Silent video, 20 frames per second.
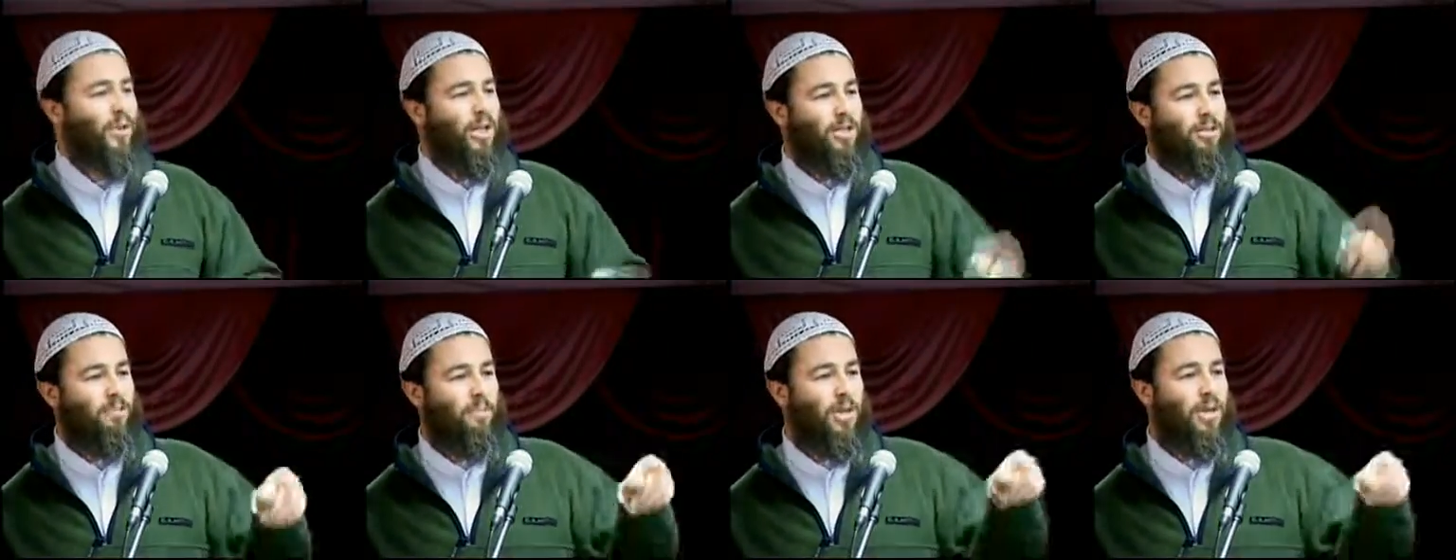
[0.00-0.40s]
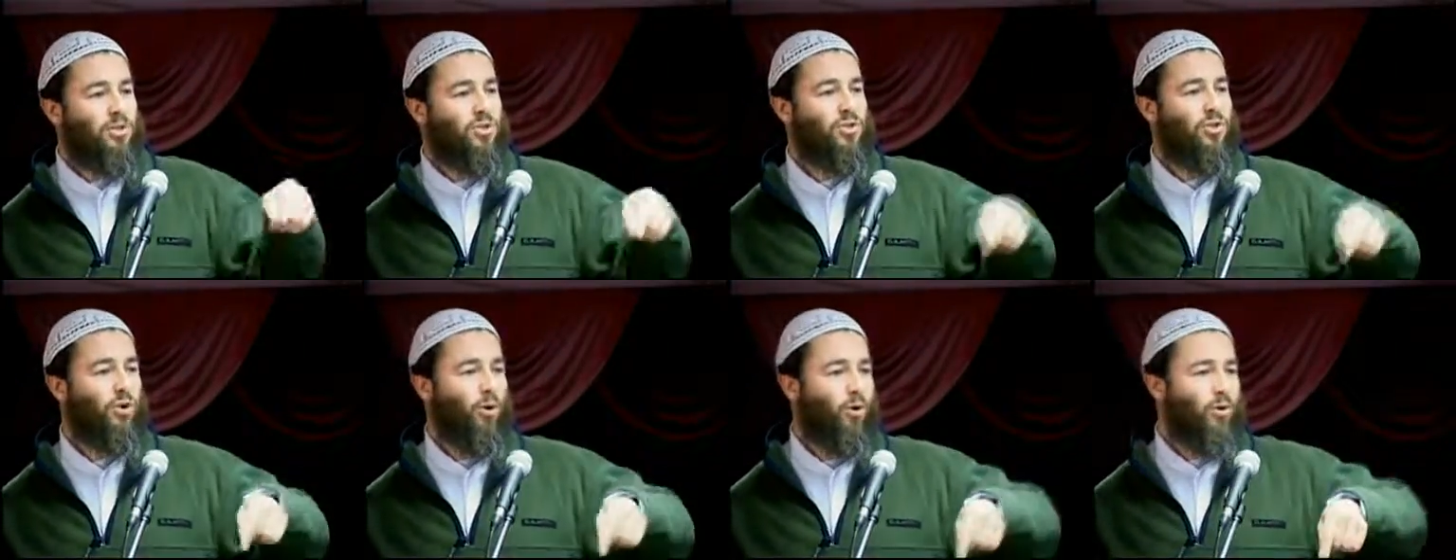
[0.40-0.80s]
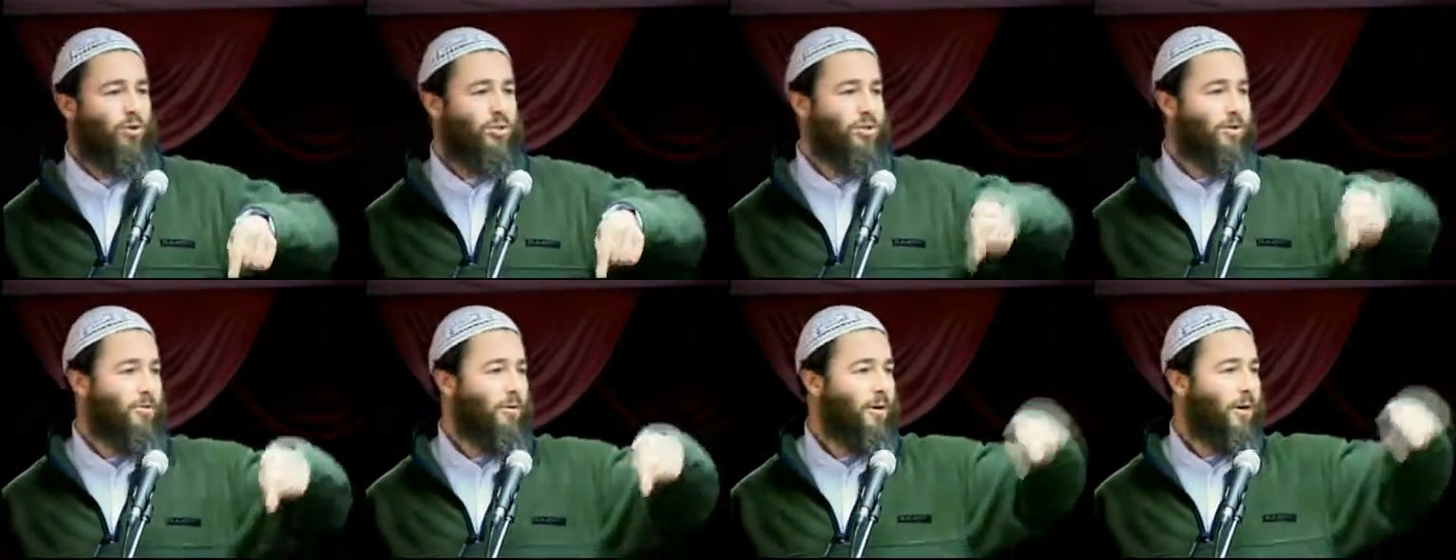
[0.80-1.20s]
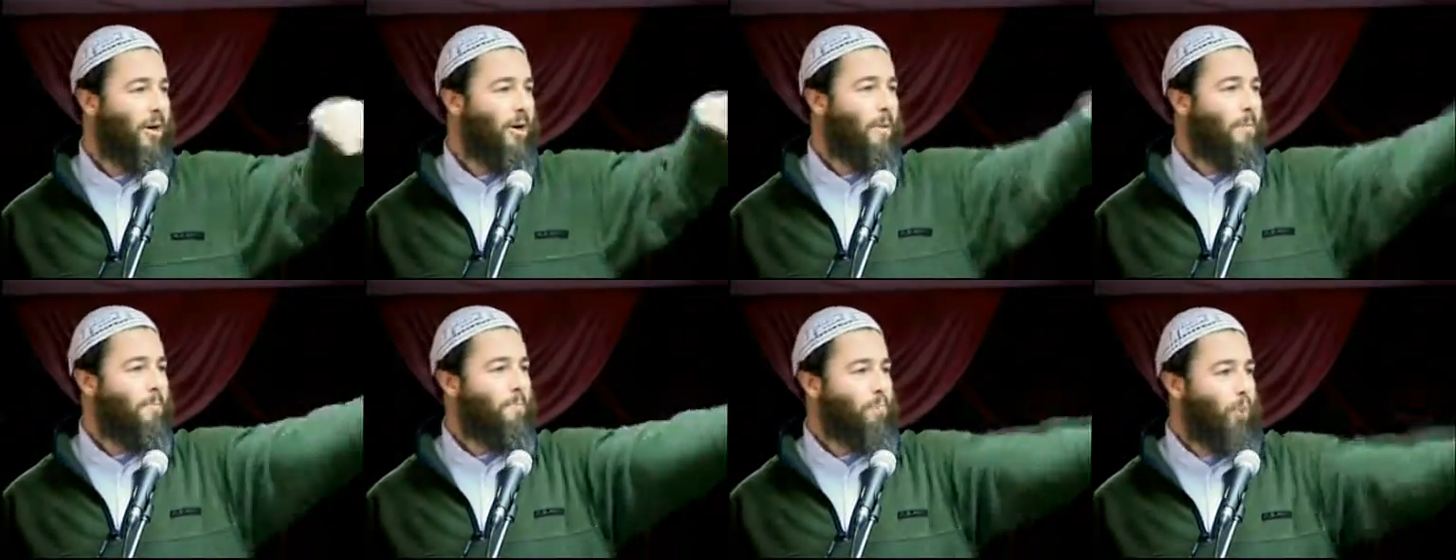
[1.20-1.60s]
If this means George
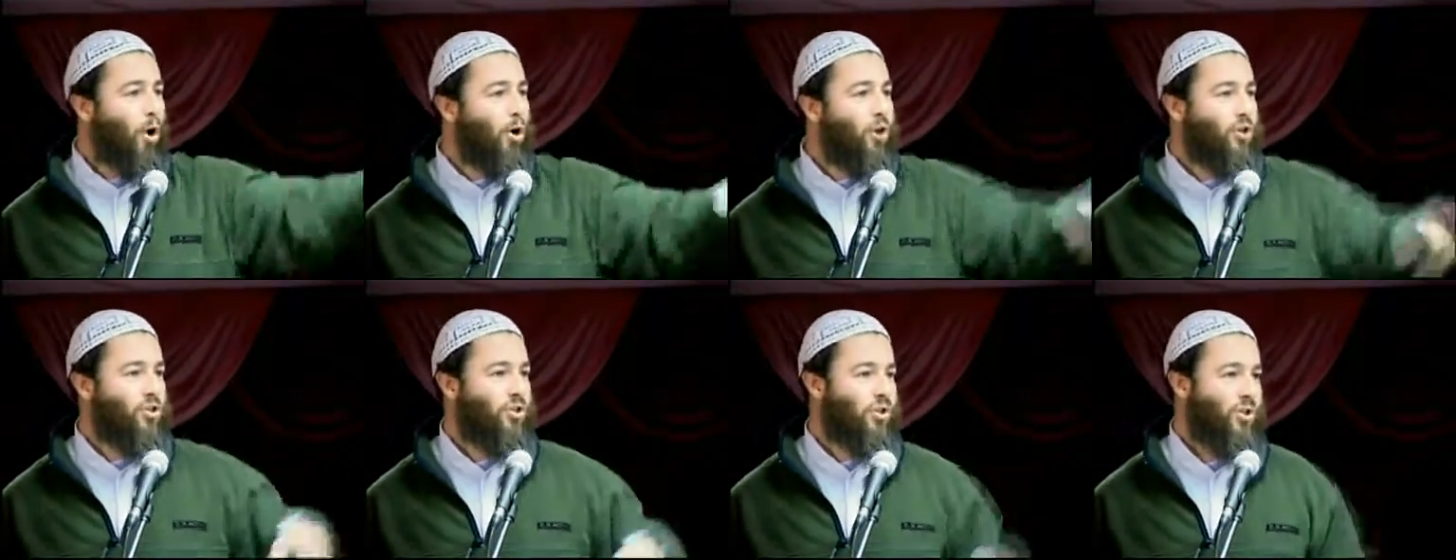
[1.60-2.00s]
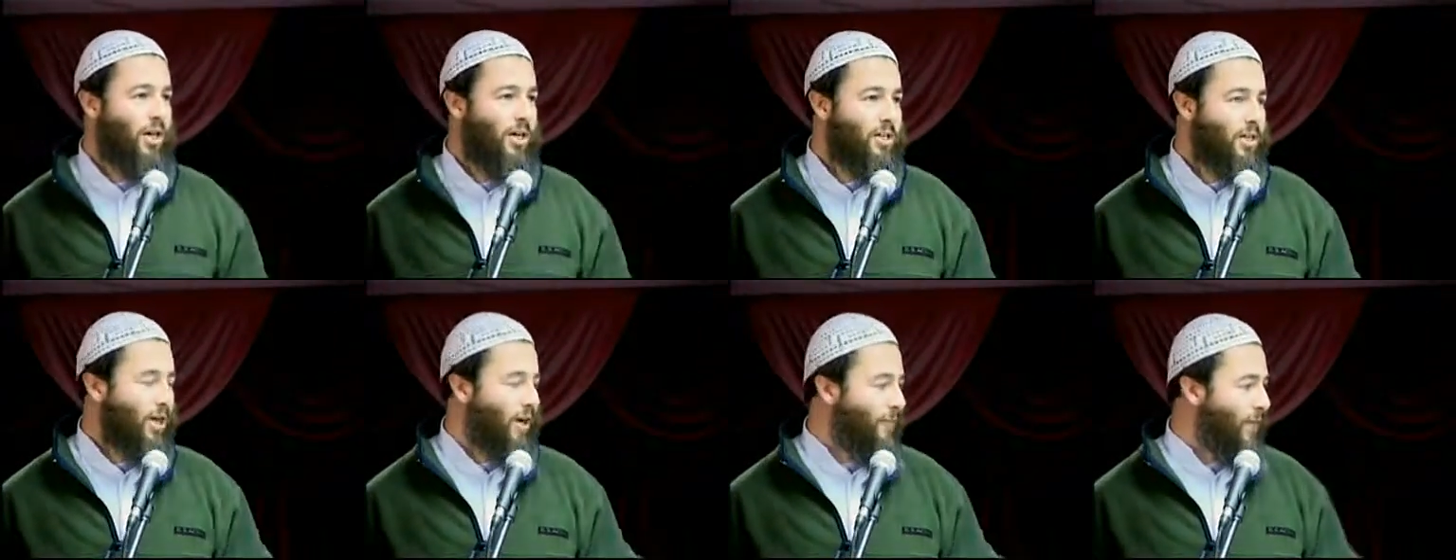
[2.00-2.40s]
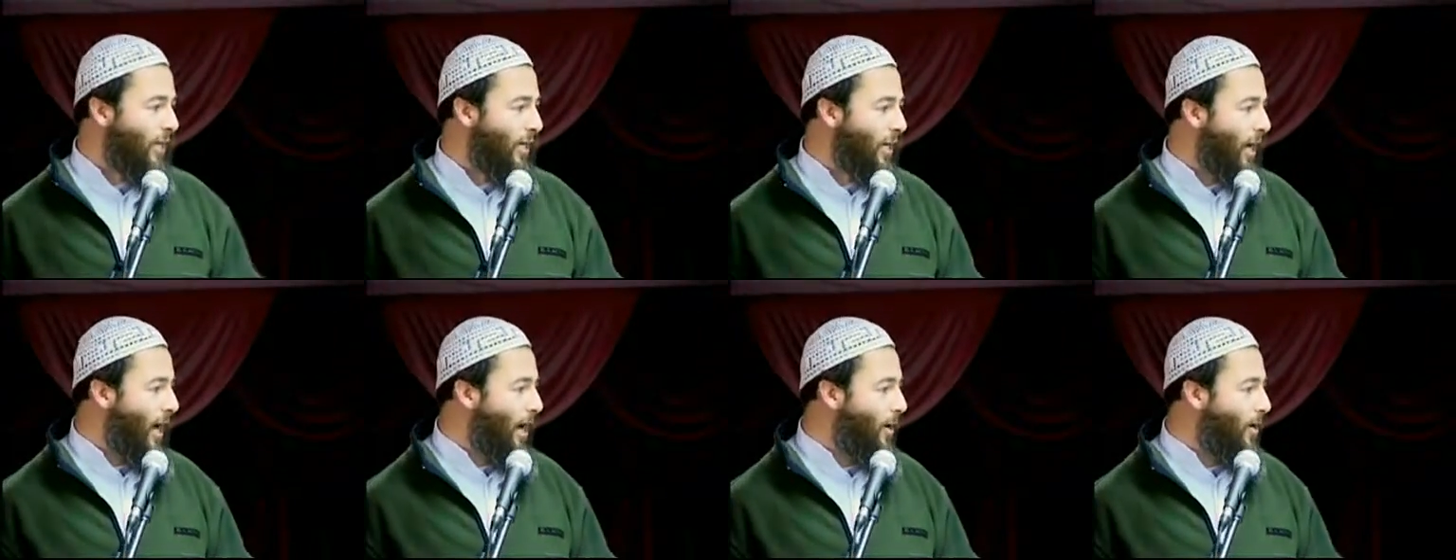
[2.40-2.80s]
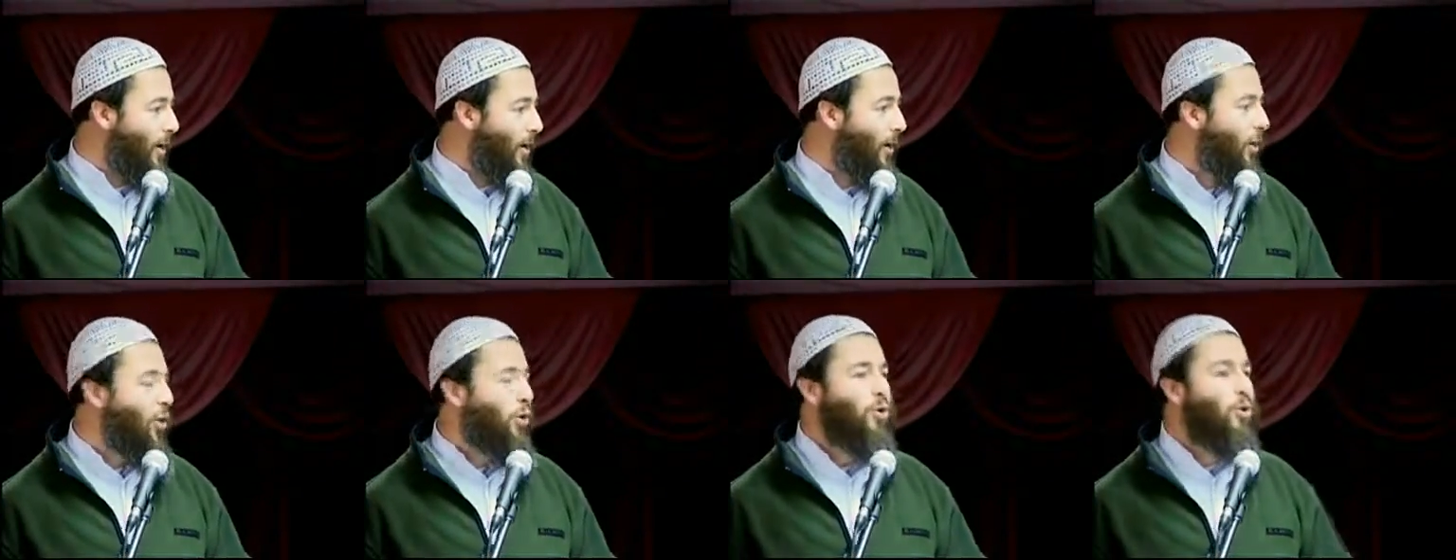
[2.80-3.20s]
Bush is giving
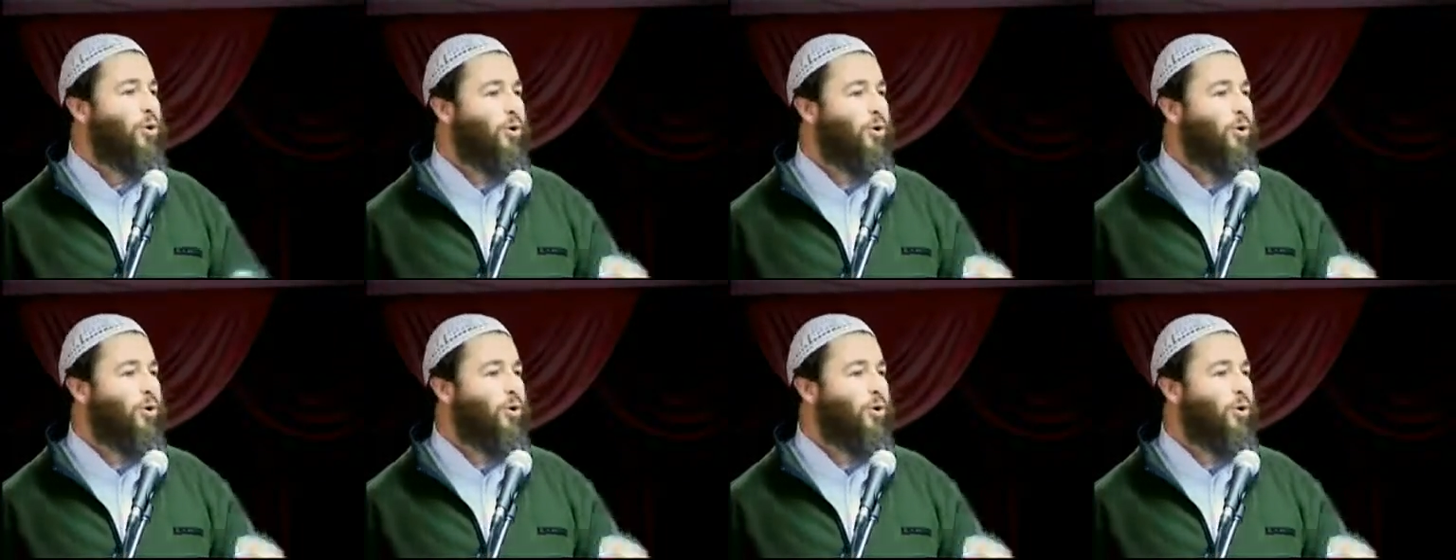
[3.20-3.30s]
dawah,